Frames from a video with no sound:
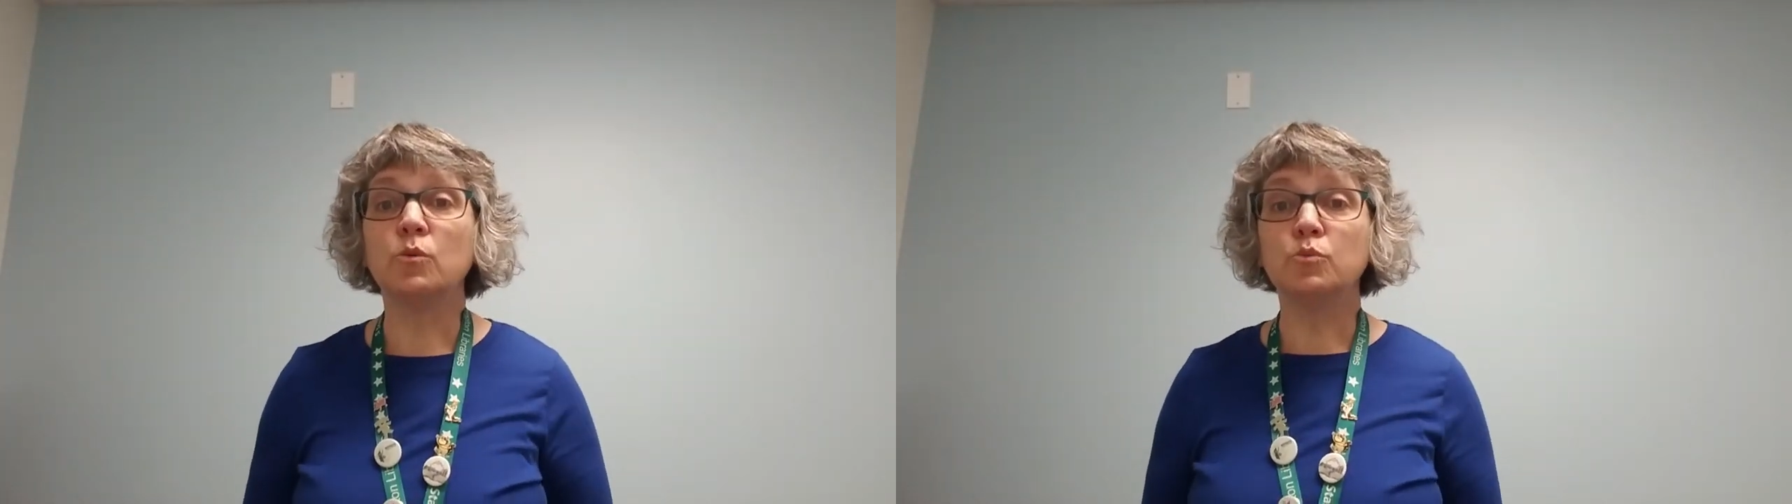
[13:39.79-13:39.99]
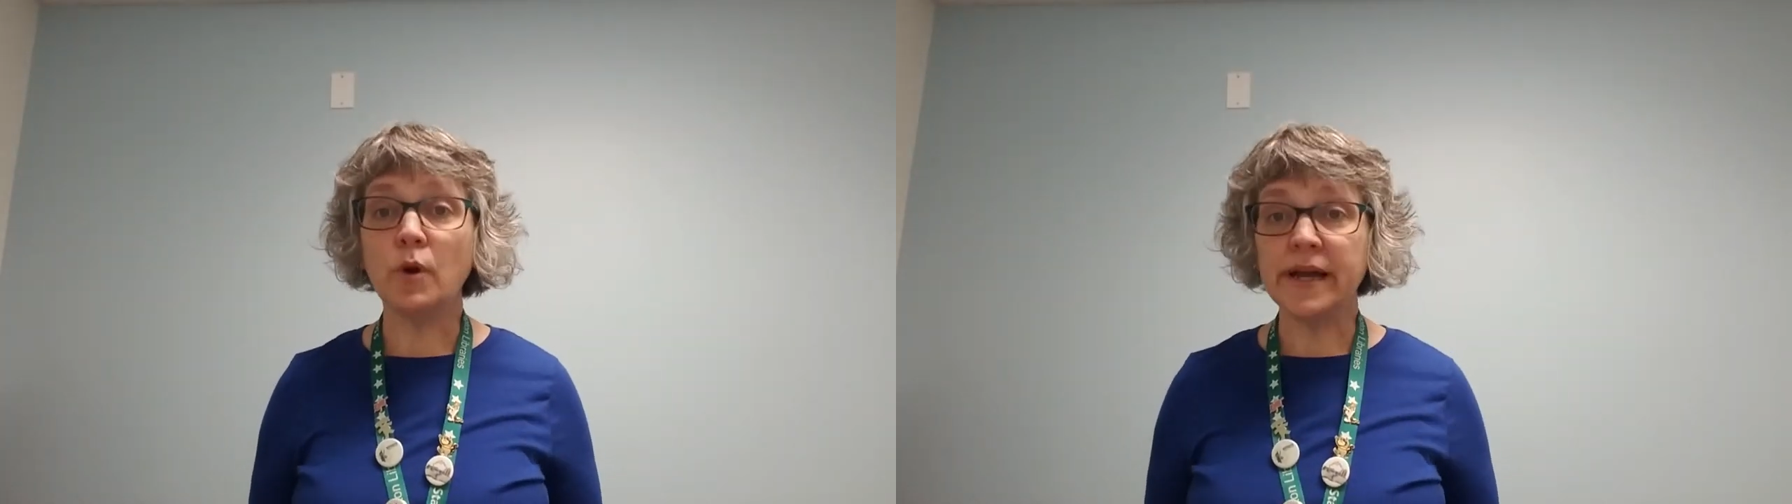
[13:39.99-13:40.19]

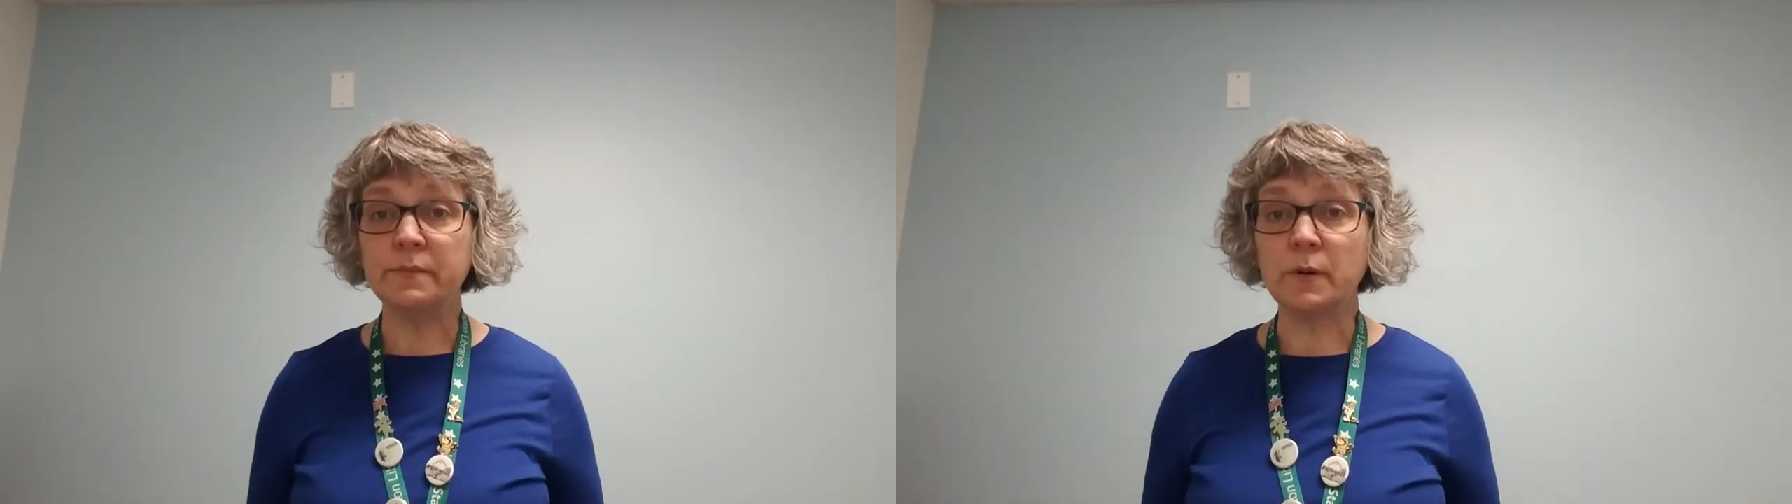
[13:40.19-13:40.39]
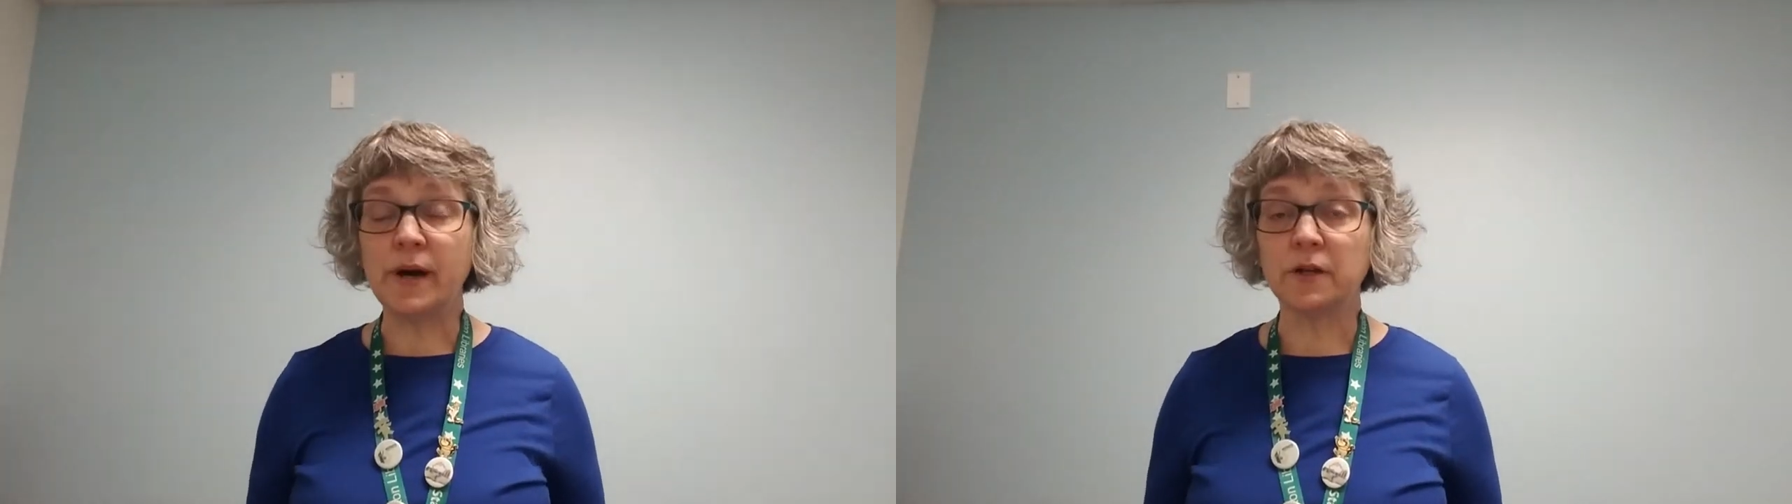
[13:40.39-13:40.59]
rhyme
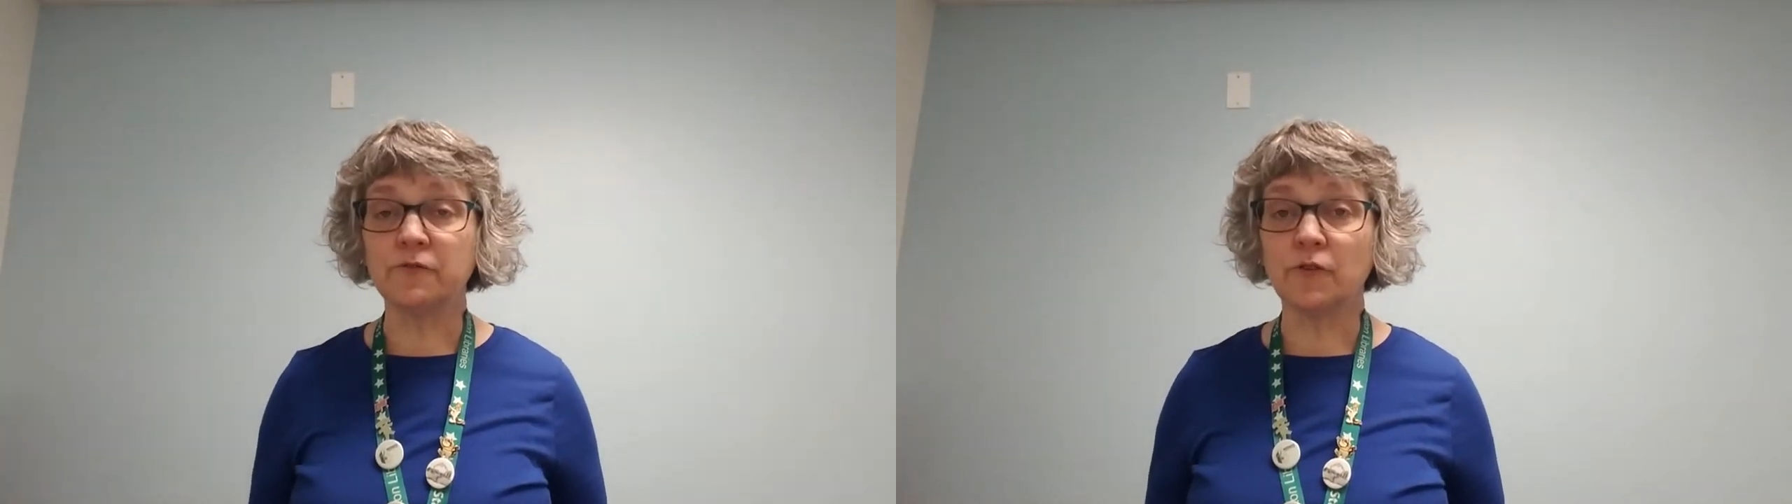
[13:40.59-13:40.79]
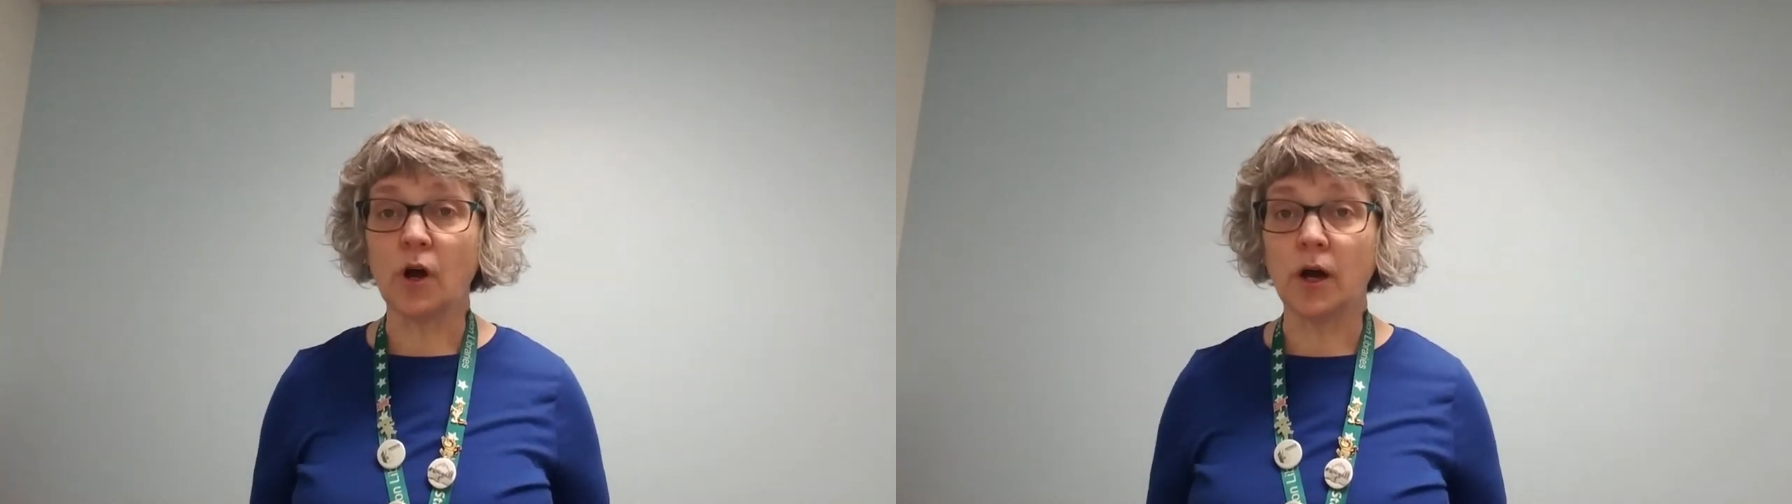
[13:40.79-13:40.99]
about a
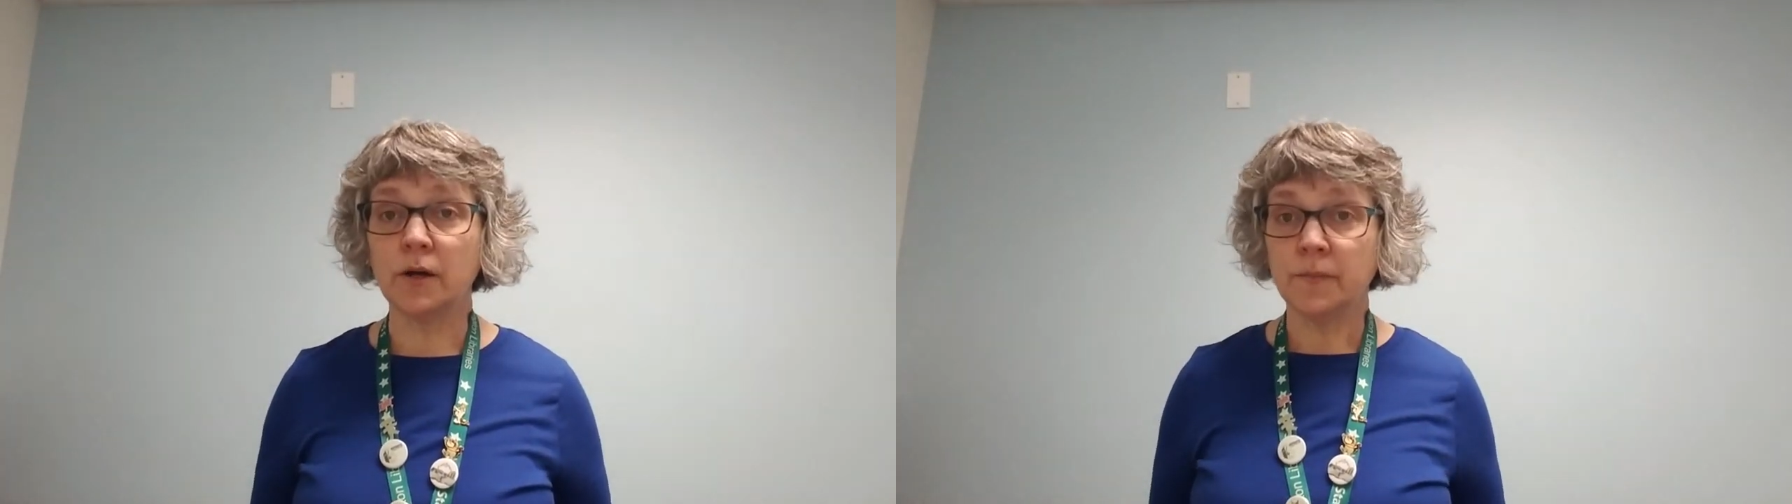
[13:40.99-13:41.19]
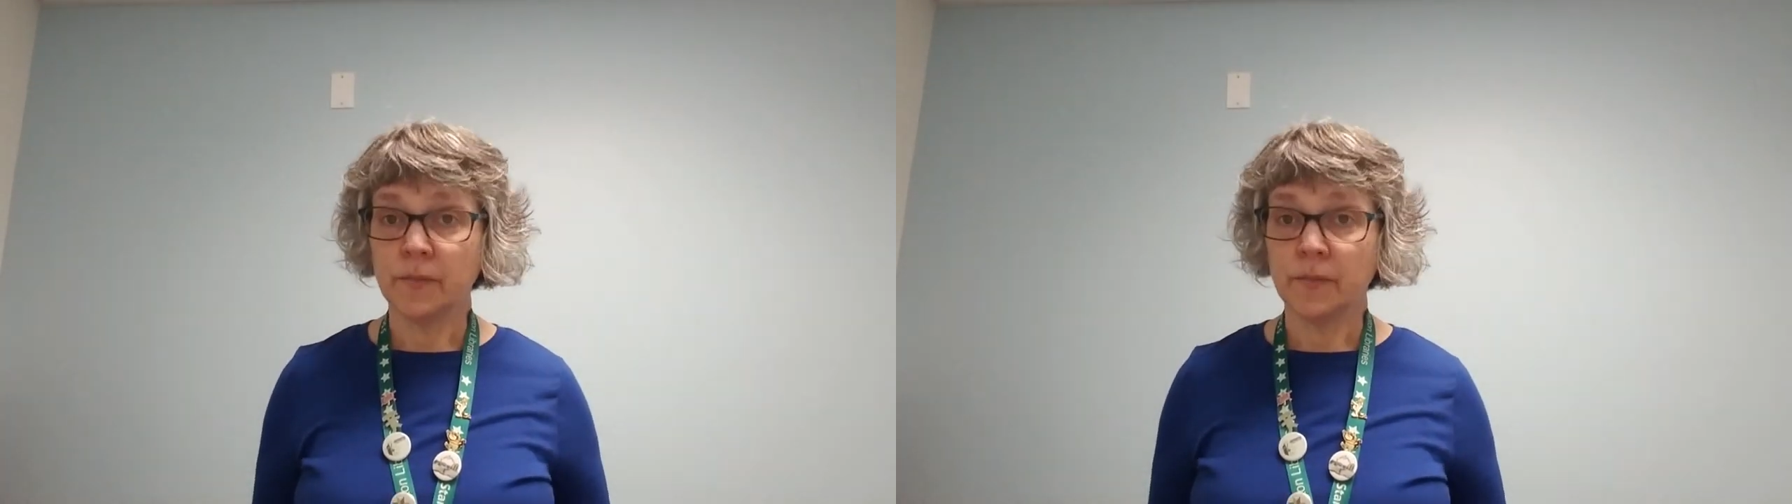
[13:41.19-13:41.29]
frog.